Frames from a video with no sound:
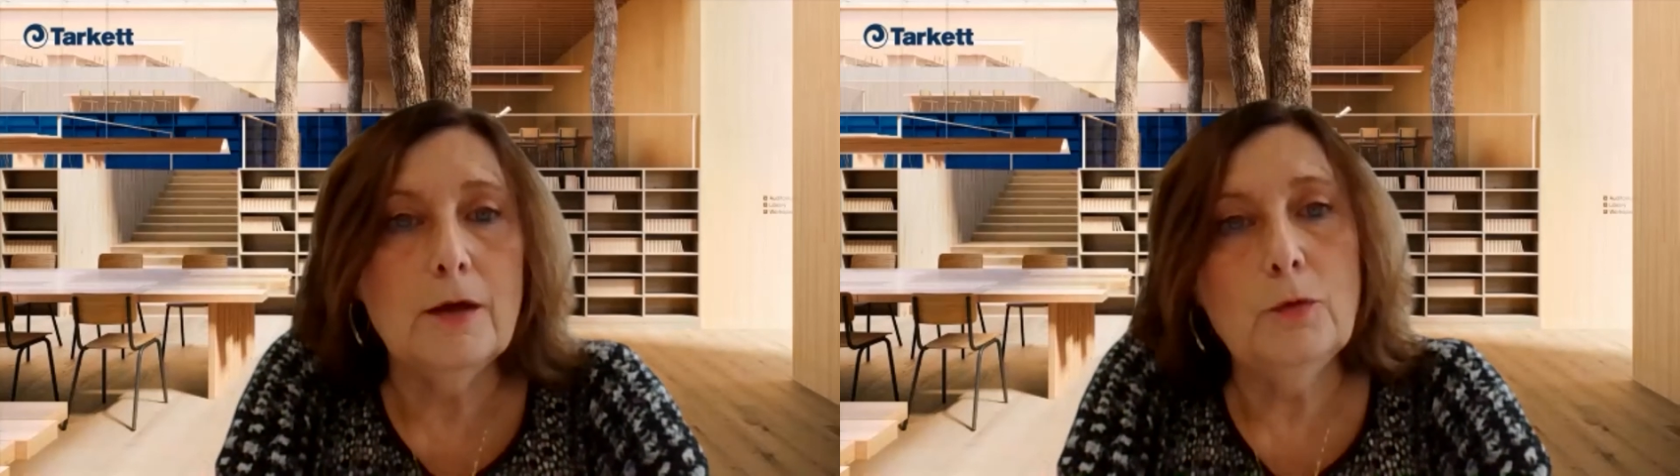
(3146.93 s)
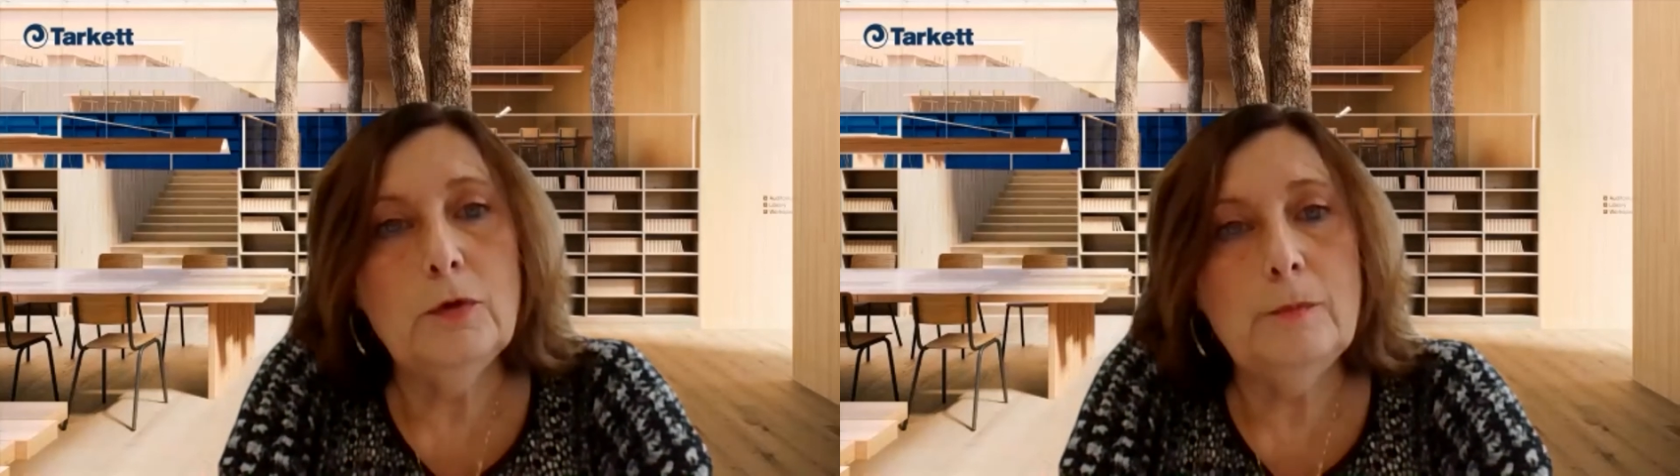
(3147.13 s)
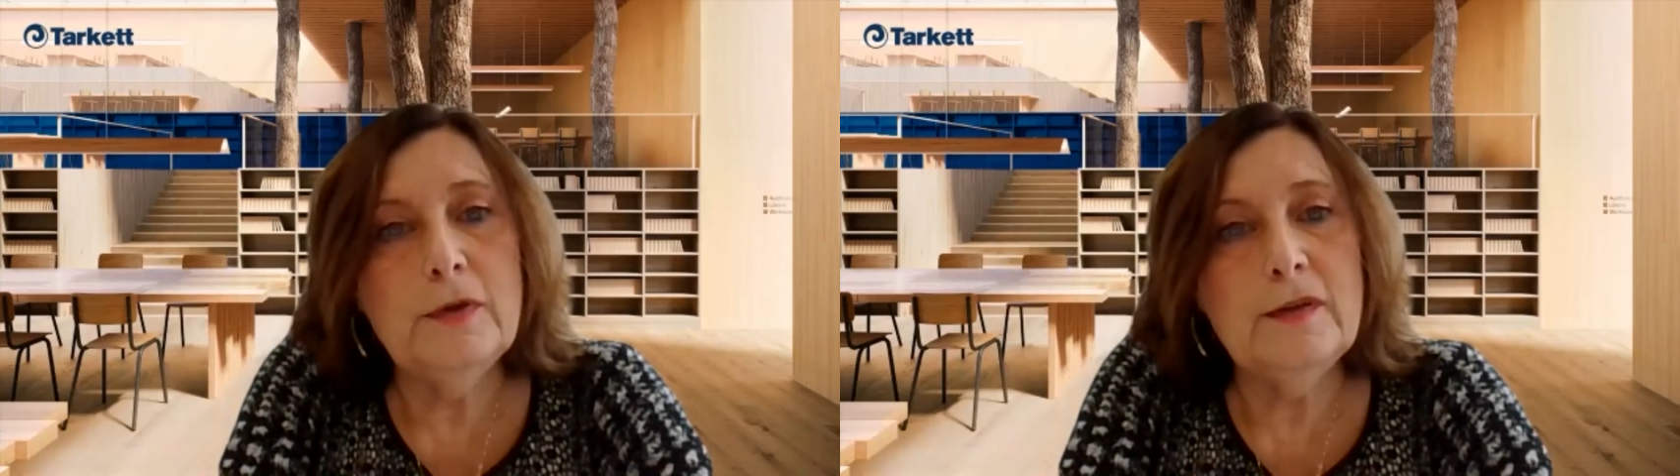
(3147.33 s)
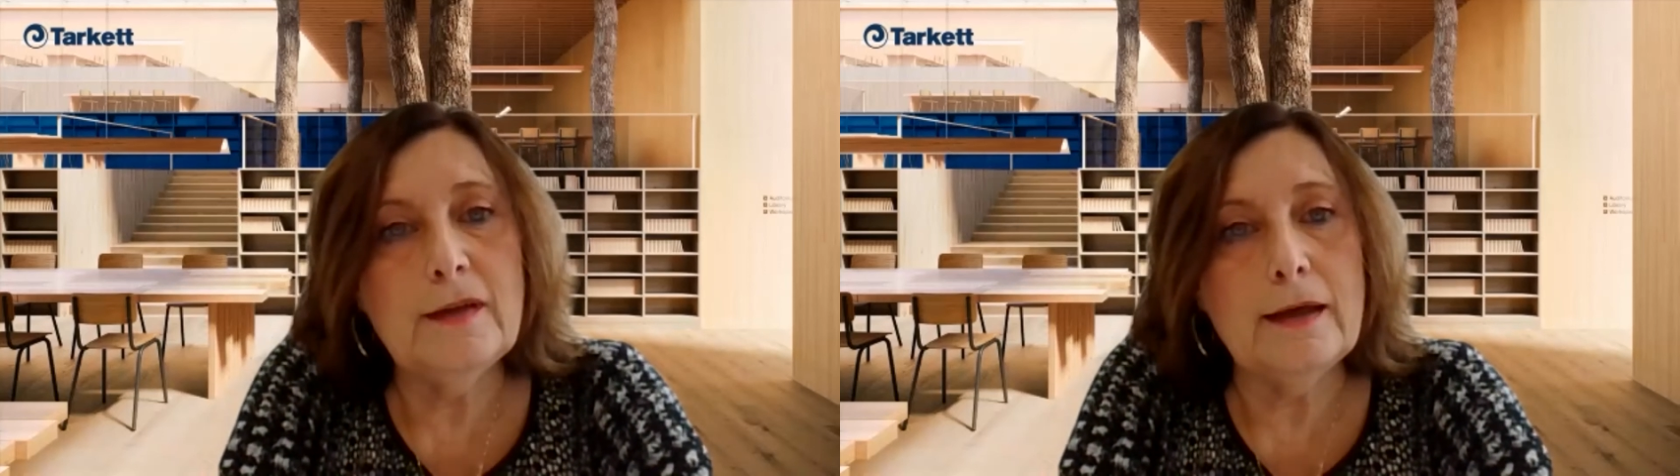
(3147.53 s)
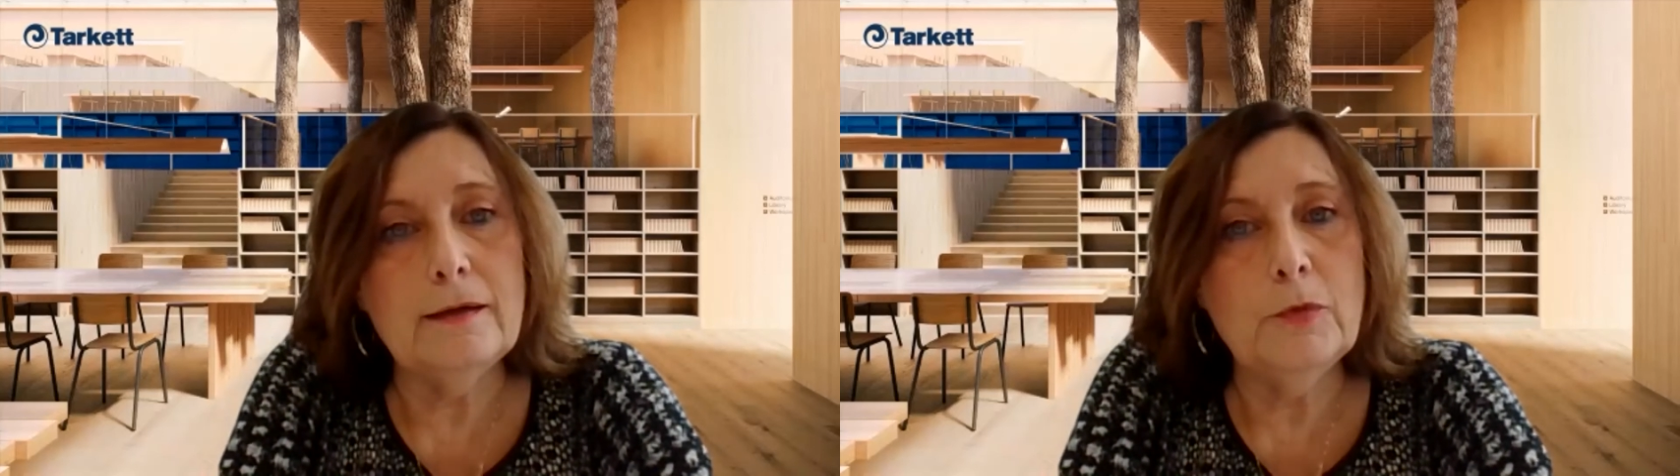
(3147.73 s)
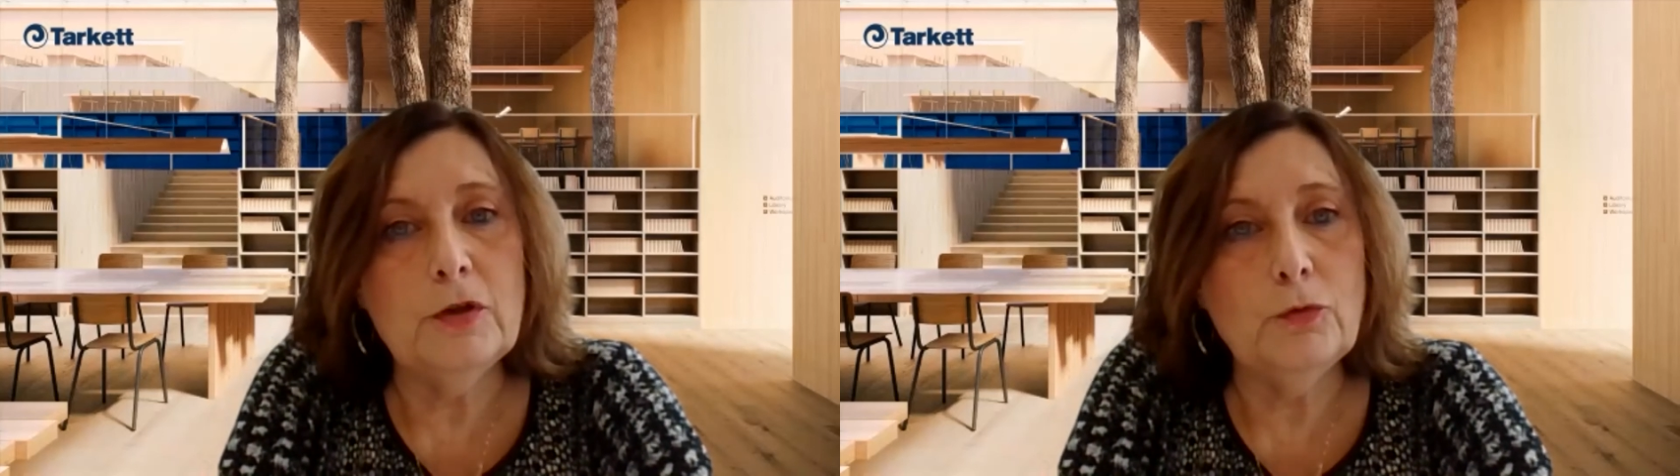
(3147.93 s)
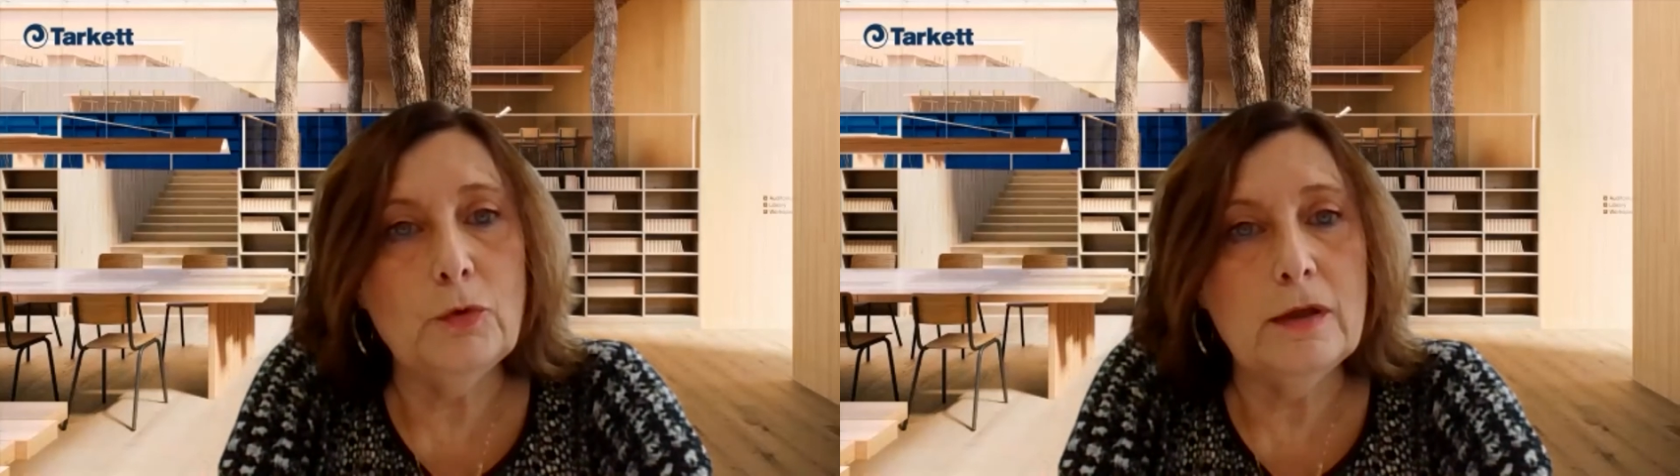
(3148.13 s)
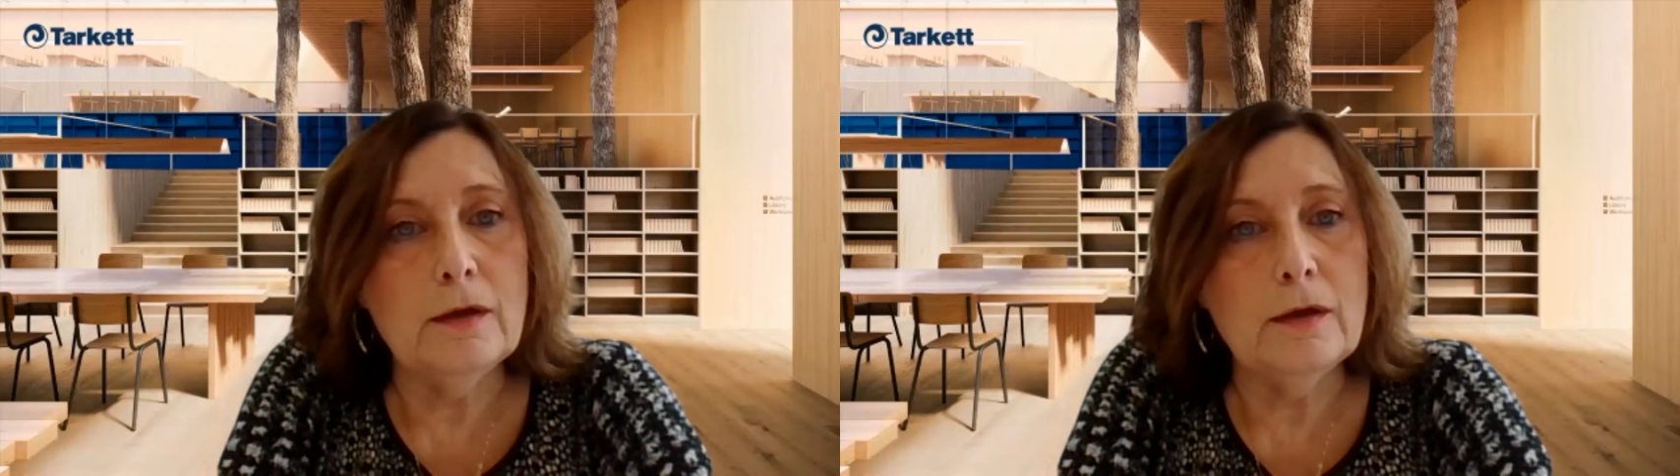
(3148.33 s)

will be said between